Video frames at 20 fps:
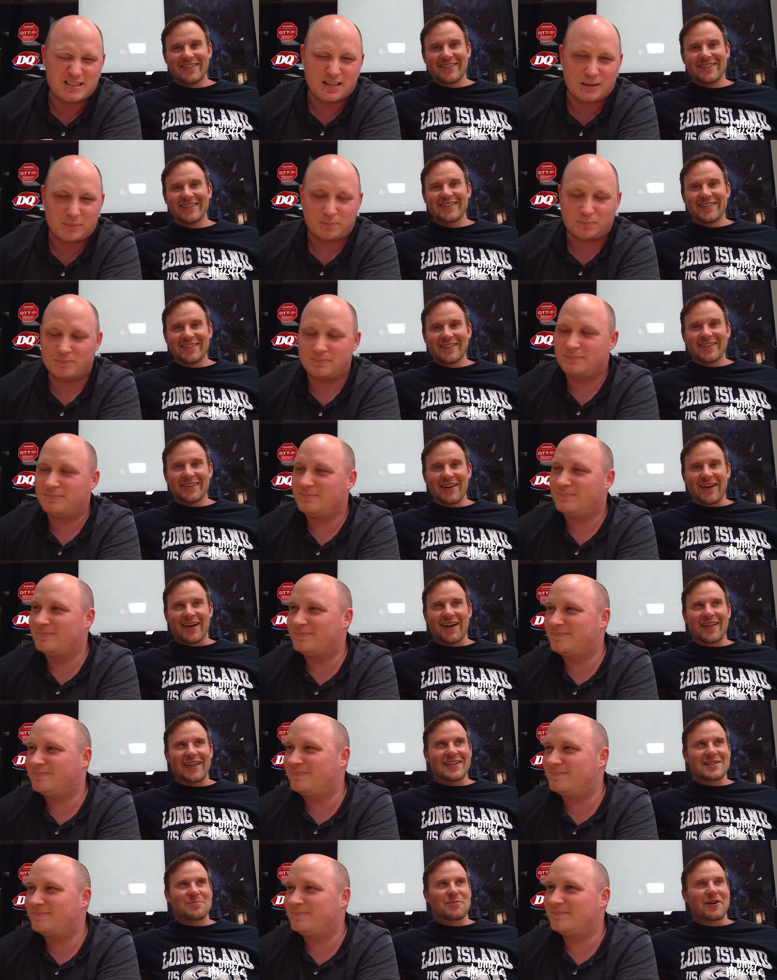Speaker 1: team. Yeah,
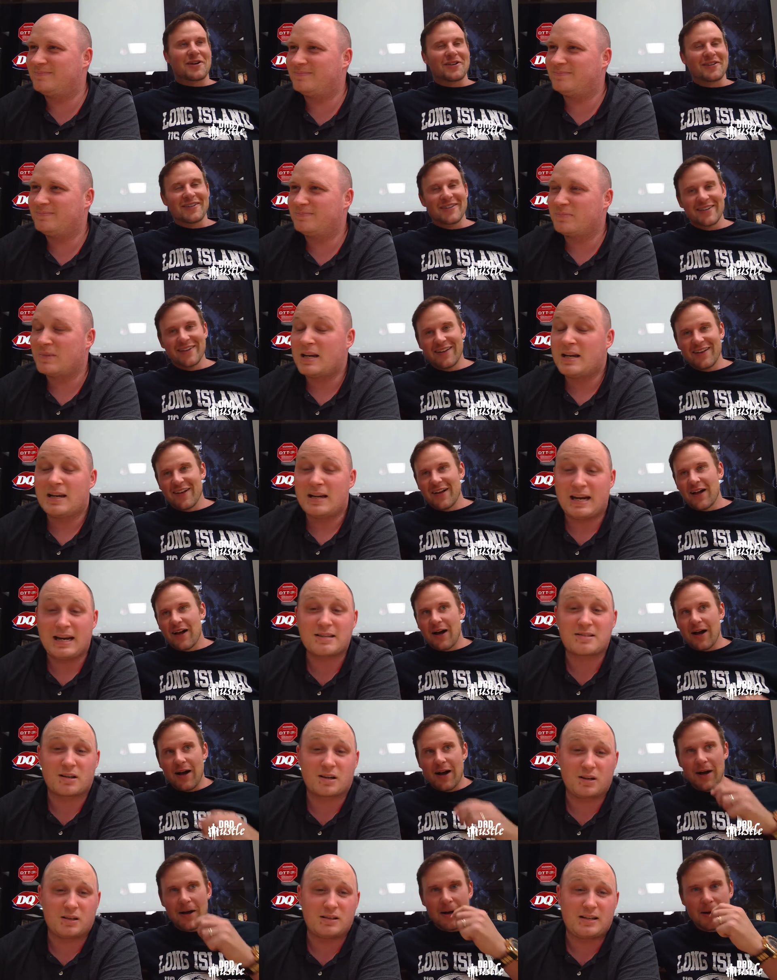that's better.
Speaker 2: He's
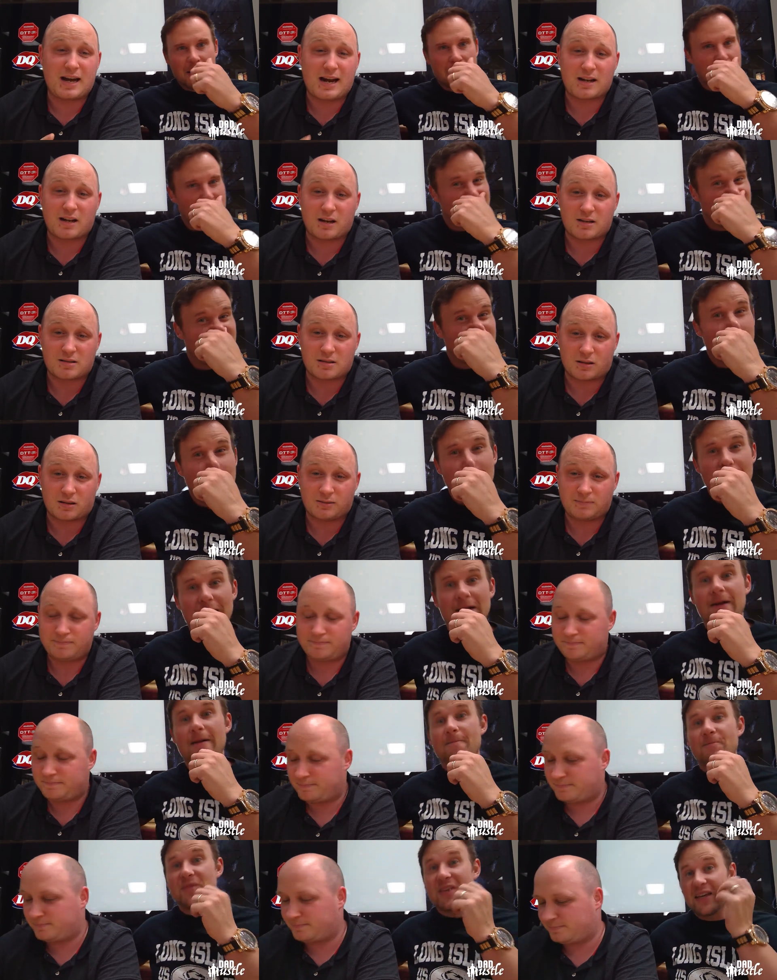a good dad hustler.
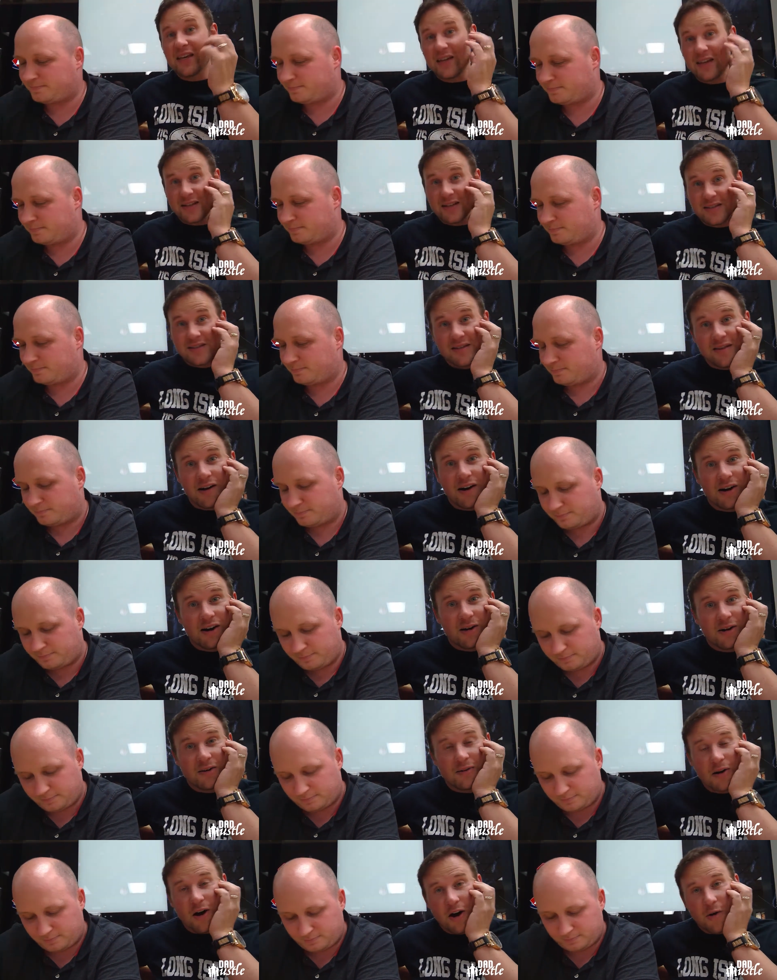
Speaker 1: He is.
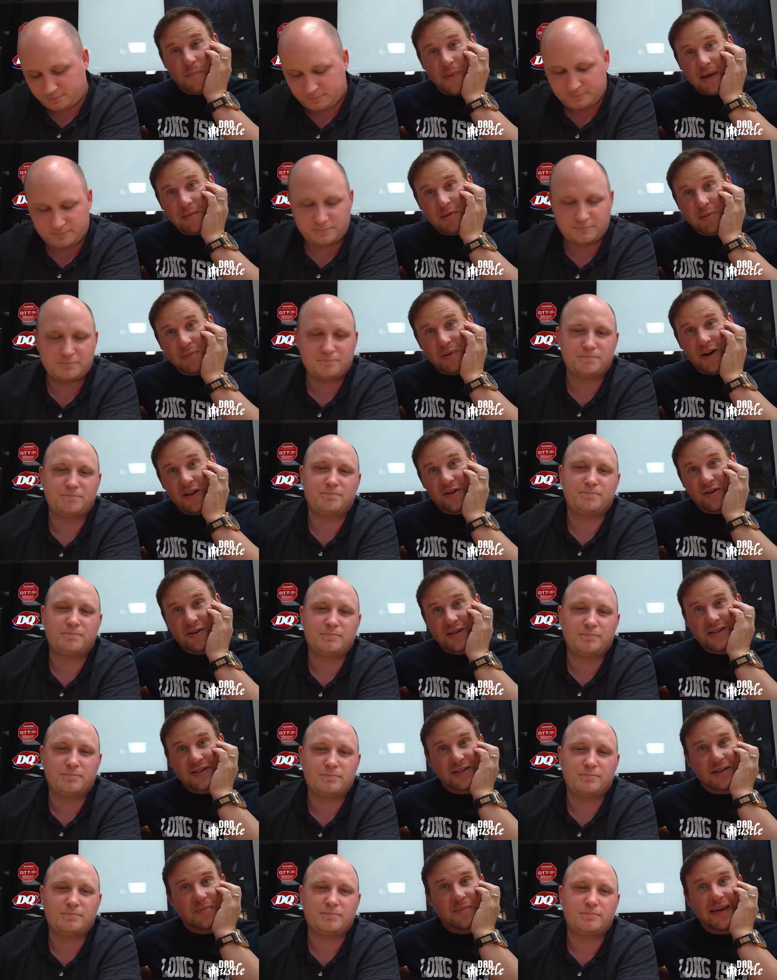Our baby brother is
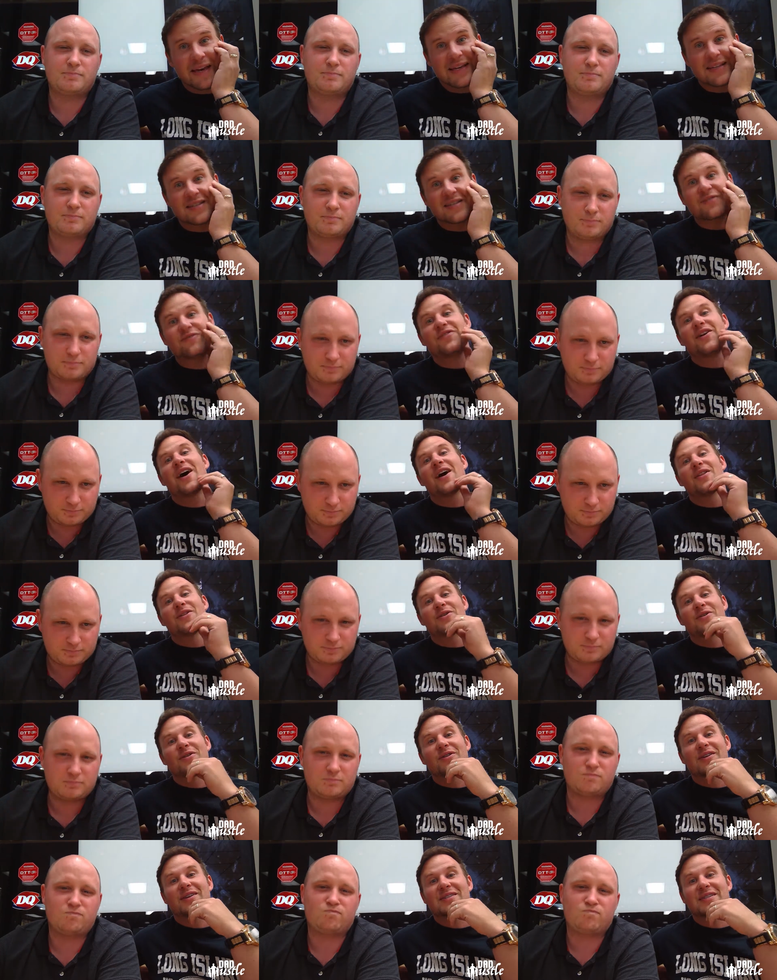an amazing
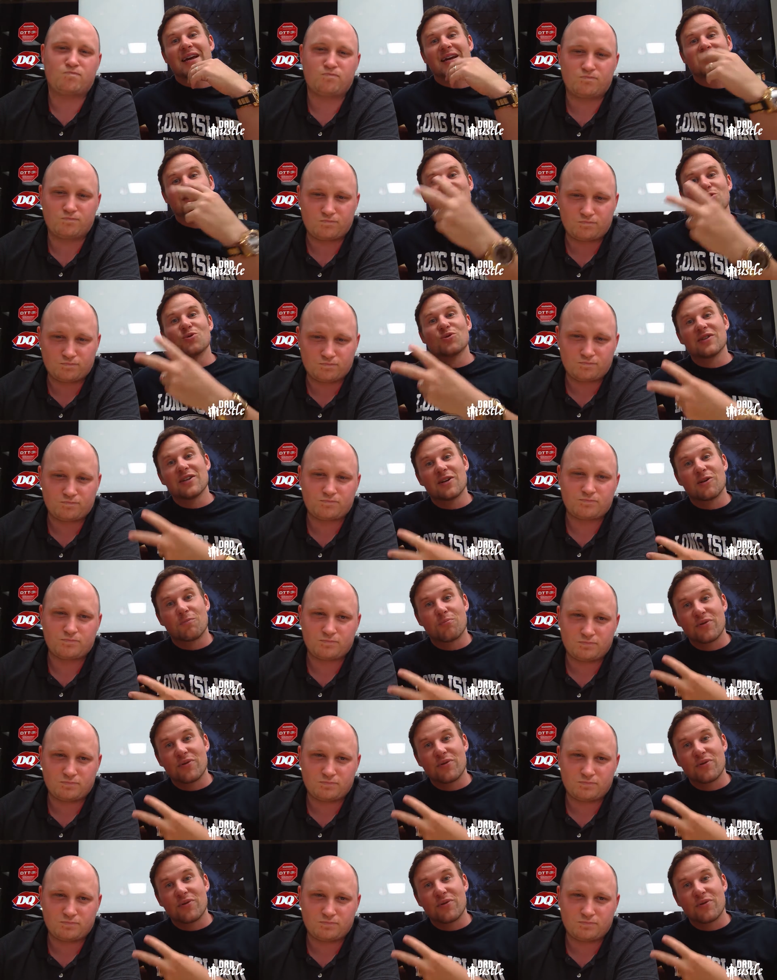father. He's got two little